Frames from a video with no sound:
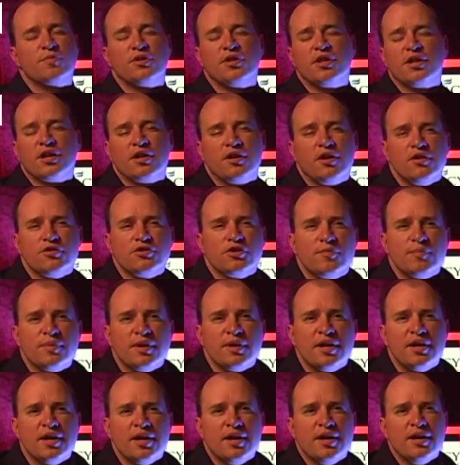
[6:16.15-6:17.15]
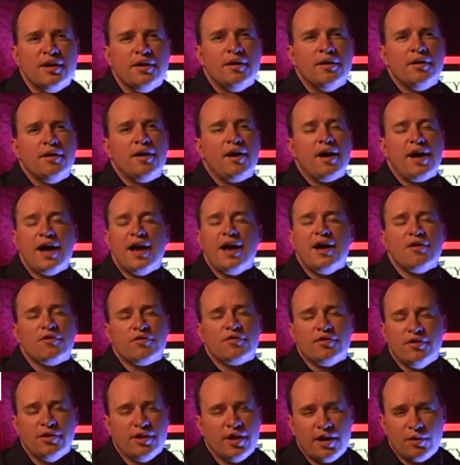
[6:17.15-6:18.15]
but they can also be
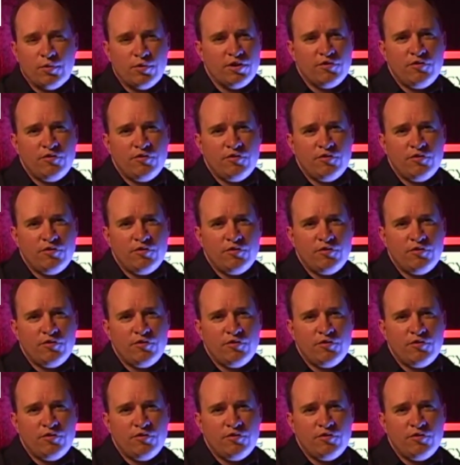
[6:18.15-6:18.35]
higher than that.